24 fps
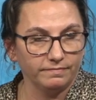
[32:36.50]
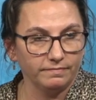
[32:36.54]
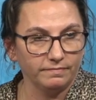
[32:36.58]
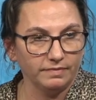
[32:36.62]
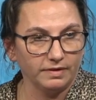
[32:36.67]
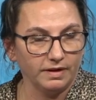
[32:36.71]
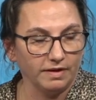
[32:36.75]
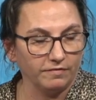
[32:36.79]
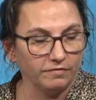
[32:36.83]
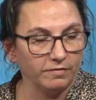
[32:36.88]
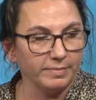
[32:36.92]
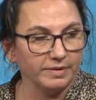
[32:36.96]

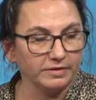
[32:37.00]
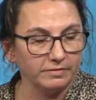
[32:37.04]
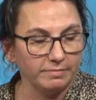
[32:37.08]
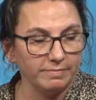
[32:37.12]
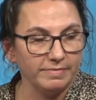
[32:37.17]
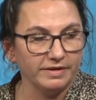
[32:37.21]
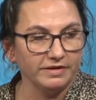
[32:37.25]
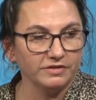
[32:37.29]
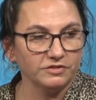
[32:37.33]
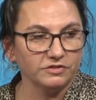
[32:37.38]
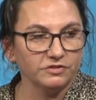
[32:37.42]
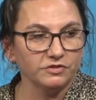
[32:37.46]
government
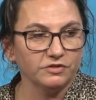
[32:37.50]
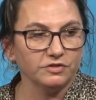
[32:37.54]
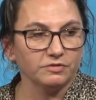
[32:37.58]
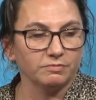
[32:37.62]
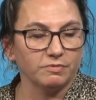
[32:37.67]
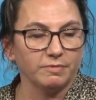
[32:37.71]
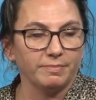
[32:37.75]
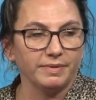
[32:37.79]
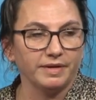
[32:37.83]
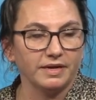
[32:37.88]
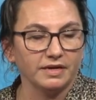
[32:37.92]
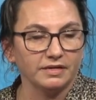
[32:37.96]
ministers,
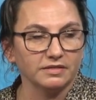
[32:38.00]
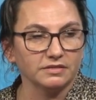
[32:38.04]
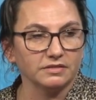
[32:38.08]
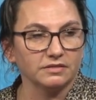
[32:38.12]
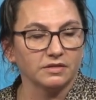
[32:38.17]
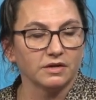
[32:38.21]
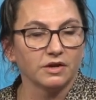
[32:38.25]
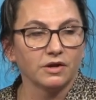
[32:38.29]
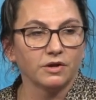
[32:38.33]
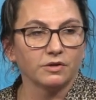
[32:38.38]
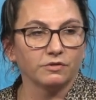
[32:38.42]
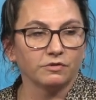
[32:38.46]
but because
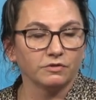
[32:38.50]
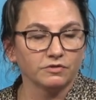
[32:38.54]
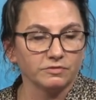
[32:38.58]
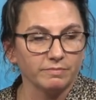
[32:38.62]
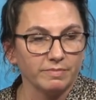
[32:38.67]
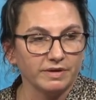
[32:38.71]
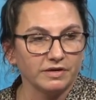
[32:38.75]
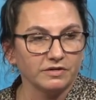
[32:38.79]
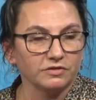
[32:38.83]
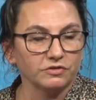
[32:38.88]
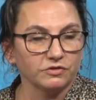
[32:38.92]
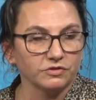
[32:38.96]
those
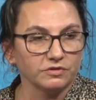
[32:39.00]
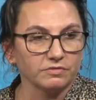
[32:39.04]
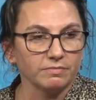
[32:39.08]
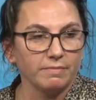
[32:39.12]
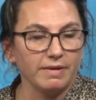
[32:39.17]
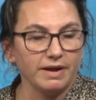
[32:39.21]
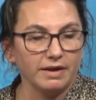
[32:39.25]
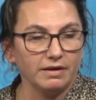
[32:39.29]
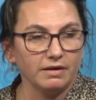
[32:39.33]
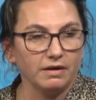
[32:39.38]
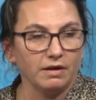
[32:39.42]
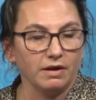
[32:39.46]
ministers
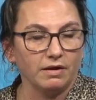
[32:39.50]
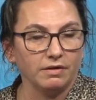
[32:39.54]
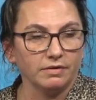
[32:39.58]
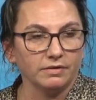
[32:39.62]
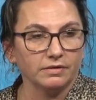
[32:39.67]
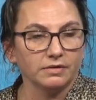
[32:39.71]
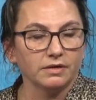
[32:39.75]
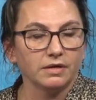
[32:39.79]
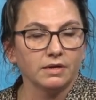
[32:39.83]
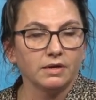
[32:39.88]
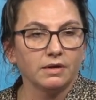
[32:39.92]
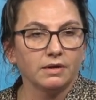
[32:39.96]

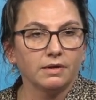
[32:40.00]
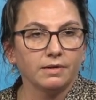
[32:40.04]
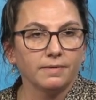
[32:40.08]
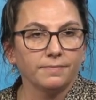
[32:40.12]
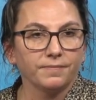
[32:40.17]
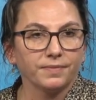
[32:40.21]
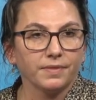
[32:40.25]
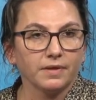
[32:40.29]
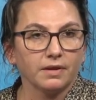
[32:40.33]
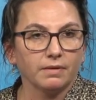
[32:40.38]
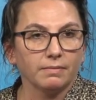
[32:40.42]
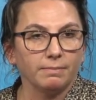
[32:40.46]

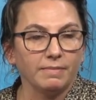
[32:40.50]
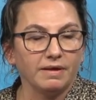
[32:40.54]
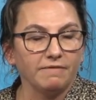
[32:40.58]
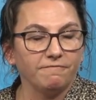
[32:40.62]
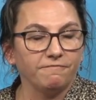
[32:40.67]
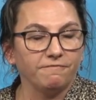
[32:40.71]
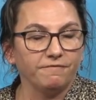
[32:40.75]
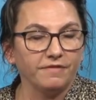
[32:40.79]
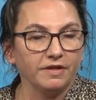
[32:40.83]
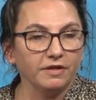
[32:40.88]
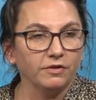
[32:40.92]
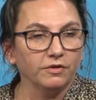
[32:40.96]
may
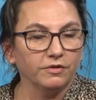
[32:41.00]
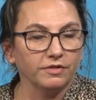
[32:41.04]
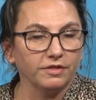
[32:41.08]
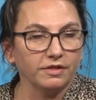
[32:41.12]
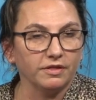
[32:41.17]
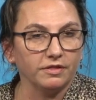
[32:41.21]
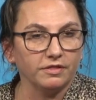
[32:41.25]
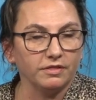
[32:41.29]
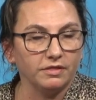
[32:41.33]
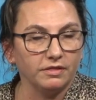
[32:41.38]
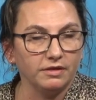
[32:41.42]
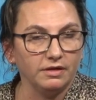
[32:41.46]
feel
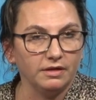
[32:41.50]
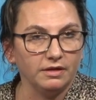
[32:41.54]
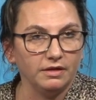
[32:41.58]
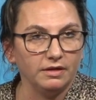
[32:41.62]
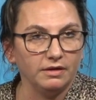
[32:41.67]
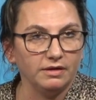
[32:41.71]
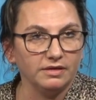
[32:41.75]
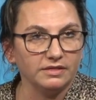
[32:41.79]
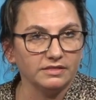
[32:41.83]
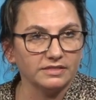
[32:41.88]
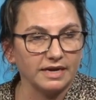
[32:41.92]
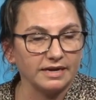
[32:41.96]
that
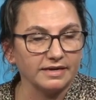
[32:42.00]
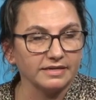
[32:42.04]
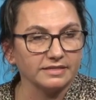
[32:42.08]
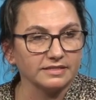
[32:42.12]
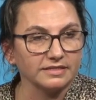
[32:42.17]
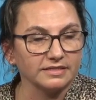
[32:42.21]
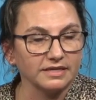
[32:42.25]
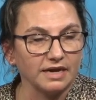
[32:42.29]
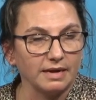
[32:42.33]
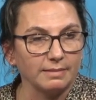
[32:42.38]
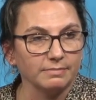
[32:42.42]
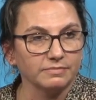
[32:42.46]
the
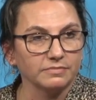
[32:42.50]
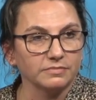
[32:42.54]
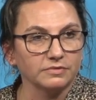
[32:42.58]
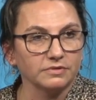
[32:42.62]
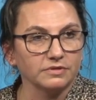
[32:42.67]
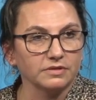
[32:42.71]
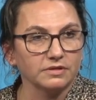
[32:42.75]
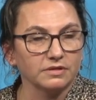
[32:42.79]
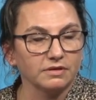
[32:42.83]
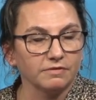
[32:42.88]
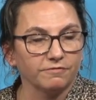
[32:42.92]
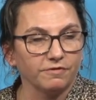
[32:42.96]
science
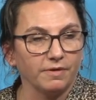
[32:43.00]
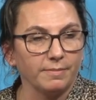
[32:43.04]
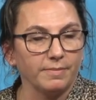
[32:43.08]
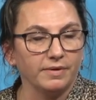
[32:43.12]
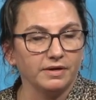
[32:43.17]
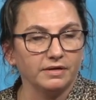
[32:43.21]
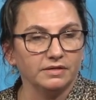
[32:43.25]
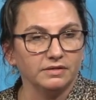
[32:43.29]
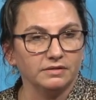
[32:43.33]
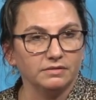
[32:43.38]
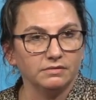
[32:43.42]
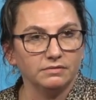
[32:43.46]
comes from
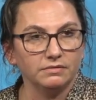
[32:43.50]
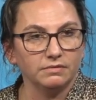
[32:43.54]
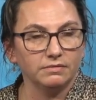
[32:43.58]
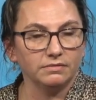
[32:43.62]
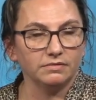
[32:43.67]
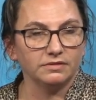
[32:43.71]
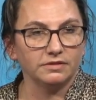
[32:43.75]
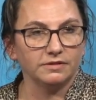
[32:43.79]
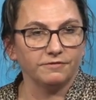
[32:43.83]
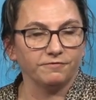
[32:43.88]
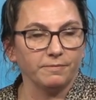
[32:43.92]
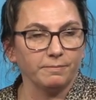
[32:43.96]
a
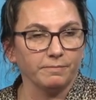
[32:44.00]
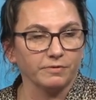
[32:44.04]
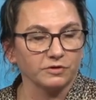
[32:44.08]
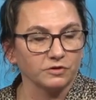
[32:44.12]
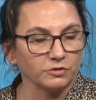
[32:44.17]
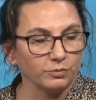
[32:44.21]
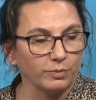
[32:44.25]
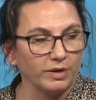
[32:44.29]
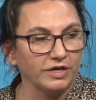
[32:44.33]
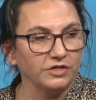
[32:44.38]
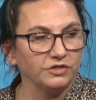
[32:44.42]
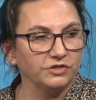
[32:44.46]
different
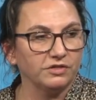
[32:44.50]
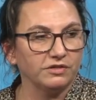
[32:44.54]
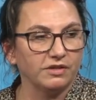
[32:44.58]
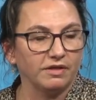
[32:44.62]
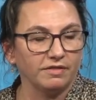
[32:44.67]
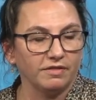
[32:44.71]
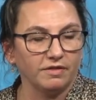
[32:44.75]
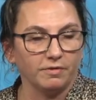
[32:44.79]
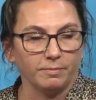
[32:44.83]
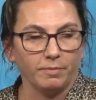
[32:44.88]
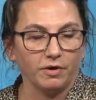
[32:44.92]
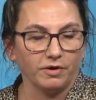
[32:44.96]
persuasion than
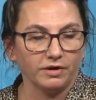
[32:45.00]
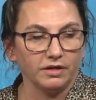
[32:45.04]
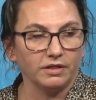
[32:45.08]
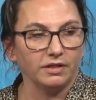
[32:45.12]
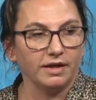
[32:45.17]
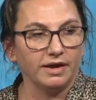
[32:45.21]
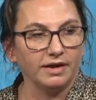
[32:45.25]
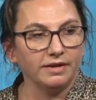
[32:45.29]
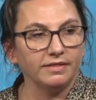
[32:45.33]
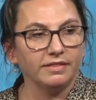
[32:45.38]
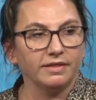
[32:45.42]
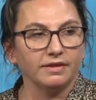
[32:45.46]
their party
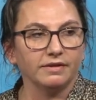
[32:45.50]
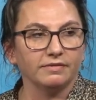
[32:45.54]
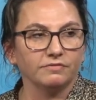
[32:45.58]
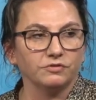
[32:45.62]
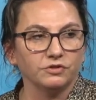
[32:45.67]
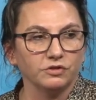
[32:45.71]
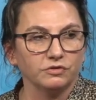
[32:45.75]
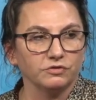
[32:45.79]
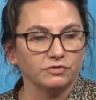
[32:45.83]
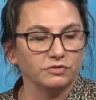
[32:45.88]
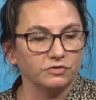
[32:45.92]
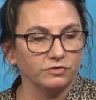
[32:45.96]
line, they have
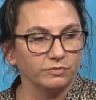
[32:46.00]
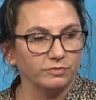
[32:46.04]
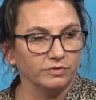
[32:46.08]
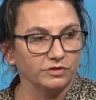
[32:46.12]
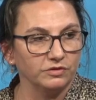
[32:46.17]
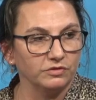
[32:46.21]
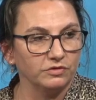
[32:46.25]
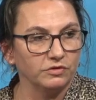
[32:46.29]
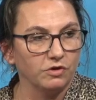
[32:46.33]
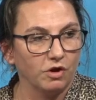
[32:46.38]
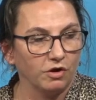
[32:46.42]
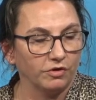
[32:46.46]
chosen to
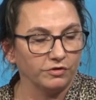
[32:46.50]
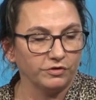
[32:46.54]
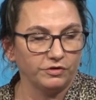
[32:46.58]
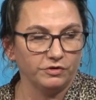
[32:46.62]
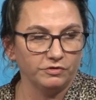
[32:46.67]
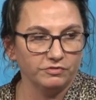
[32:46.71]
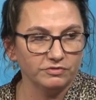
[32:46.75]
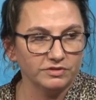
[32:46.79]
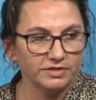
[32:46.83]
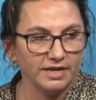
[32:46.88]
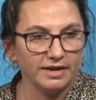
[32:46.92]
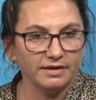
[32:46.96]
not
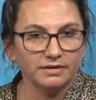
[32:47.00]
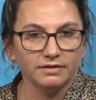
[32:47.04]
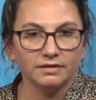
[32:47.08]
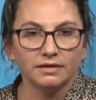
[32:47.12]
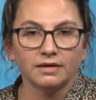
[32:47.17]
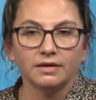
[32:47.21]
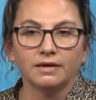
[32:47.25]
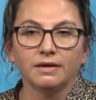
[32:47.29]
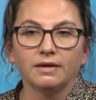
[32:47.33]
use that.